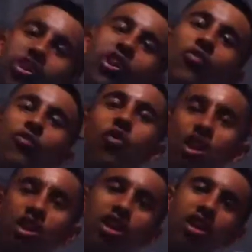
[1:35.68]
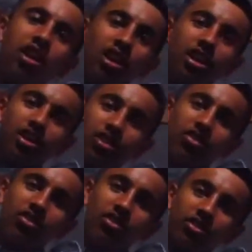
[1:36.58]
You're a fucking idiot.
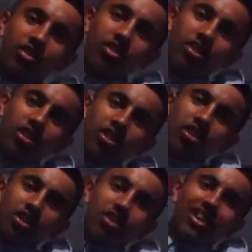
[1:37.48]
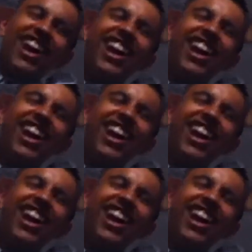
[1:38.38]
YouTube.